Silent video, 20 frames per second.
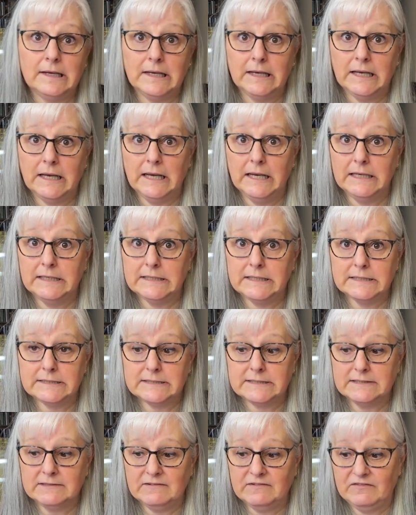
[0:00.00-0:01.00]
it
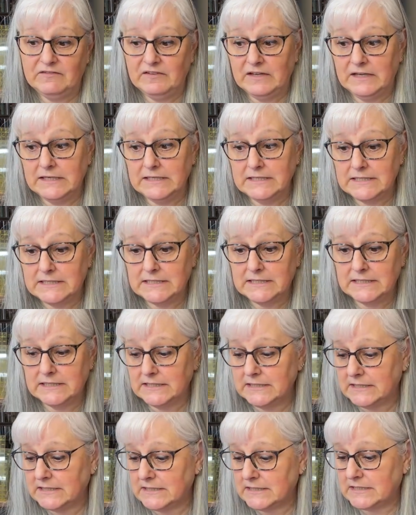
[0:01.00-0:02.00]
doesn't fit.
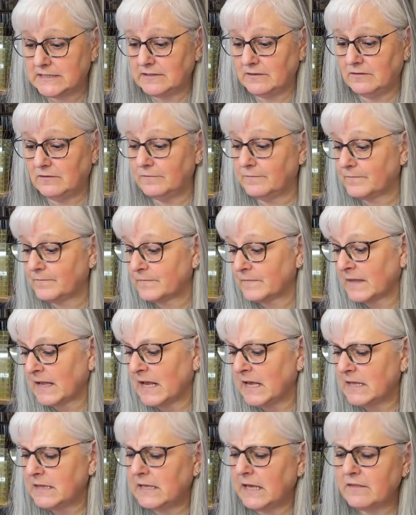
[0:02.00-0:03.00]
So
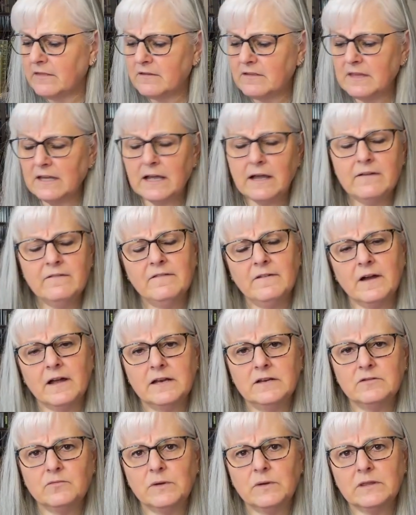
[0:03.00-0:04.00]
the other thing I
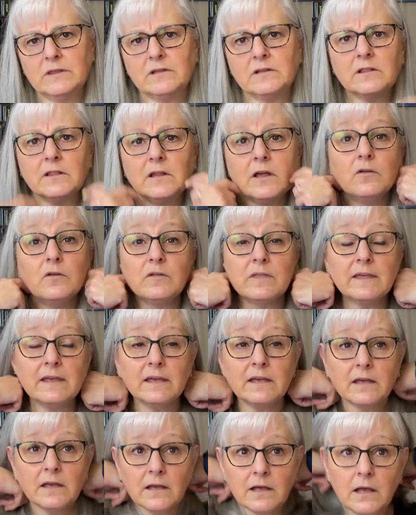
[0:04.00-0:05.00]
find with
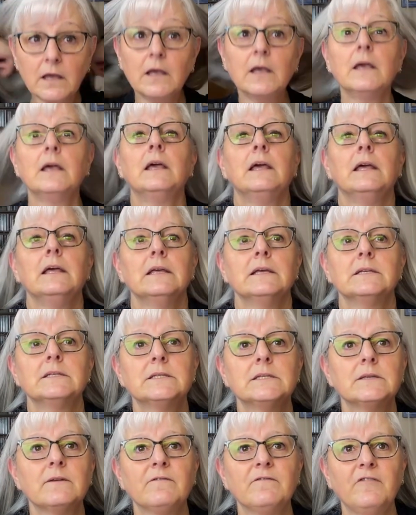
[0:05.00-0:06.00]
clothing
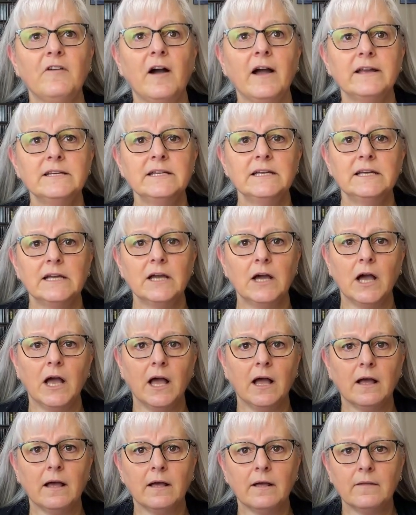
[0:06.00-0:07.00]
is finding
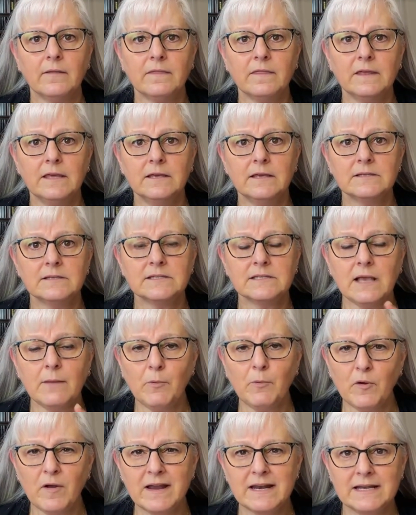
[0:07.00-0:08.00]
the
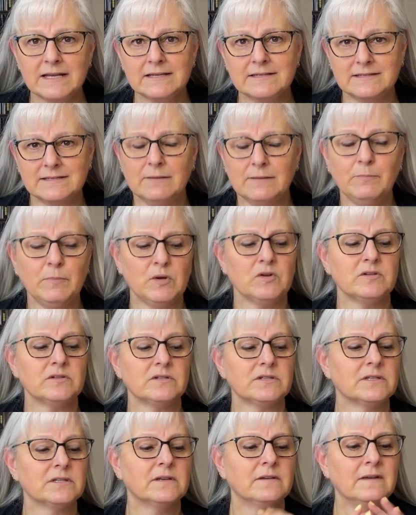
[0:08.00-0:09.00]
separating
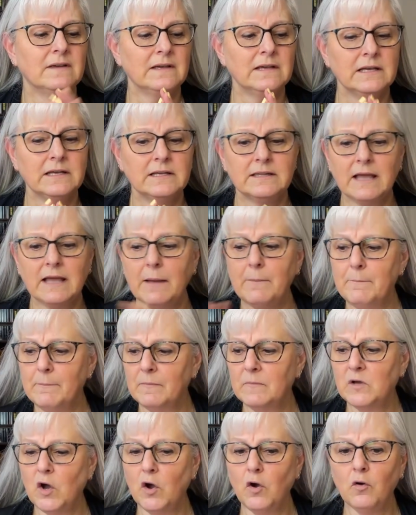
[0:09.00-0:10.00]
zippers
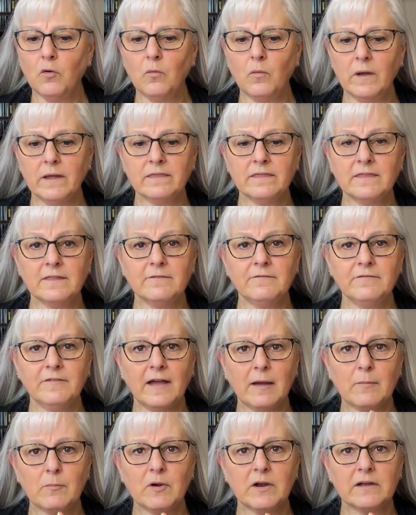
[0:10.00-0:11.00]
that go with the
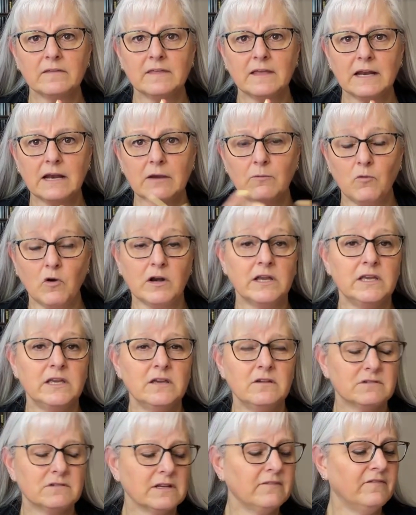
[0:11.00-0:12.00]
fabric that I want to
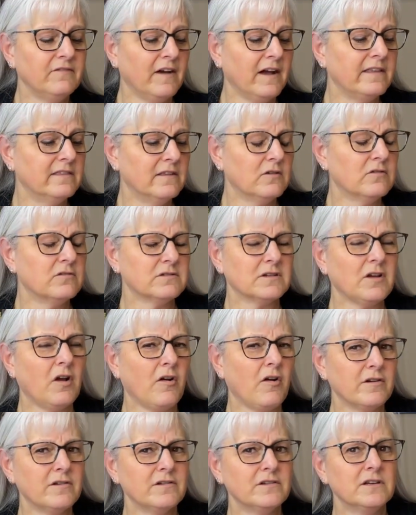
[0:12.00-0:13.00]
use. I find those
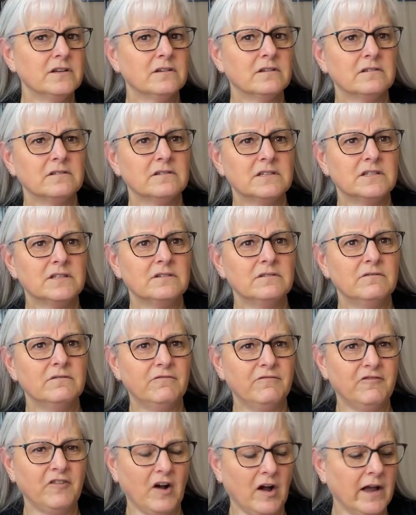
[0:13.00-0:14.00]
hard to
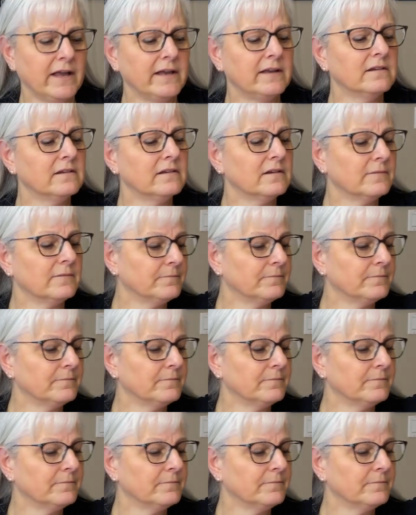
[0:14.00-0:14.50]
find.